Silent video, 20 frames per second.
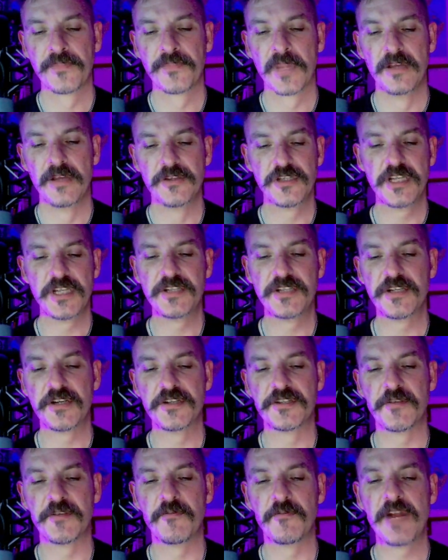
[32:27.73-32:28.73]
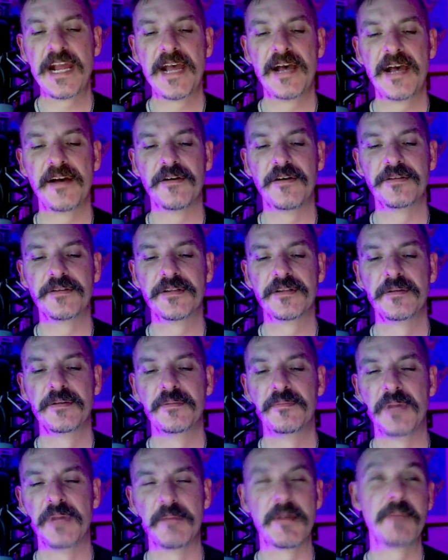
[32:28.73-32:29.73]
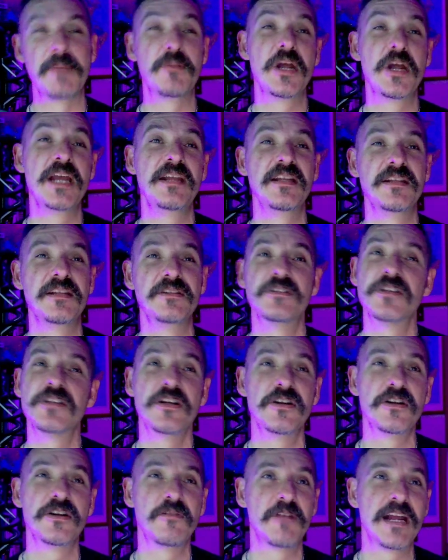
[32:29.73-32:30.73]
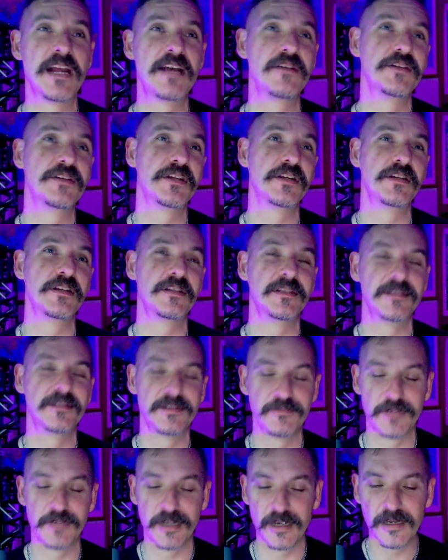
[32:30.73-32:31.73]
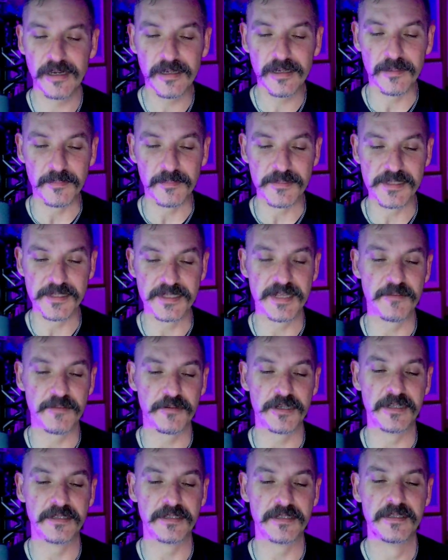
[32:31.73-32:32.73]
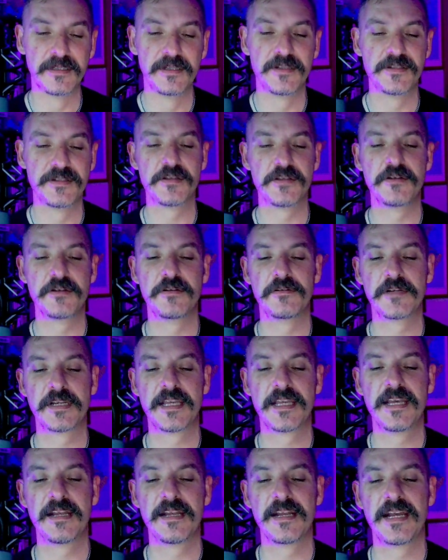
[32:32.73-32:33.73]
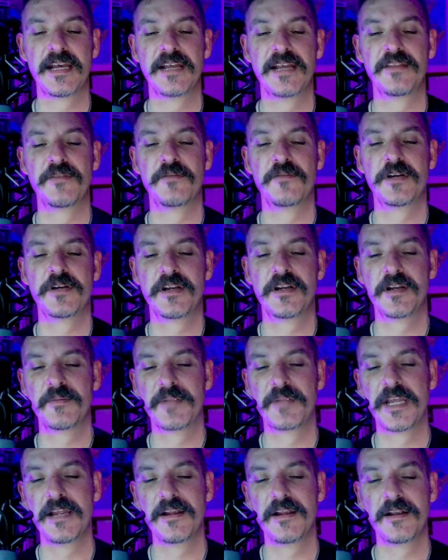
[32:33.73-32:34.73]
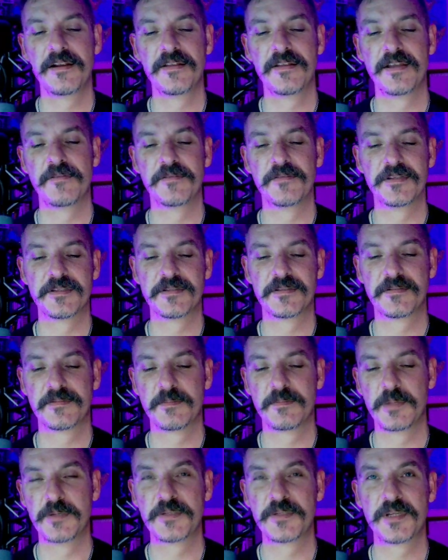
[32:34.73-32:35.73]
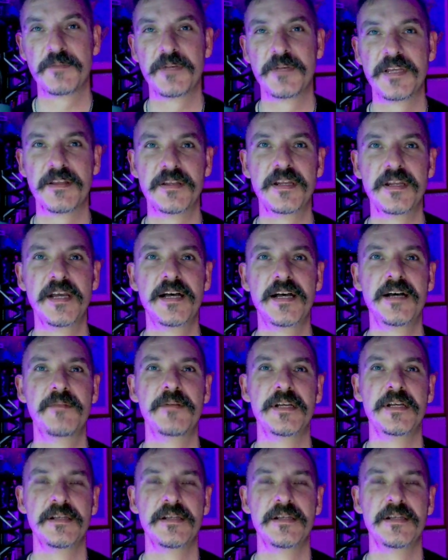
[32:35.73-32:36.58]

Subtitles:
She turns around, but my brain didn't turn around her arms that were... So again, I had the one arm here that was supposed to be the nub,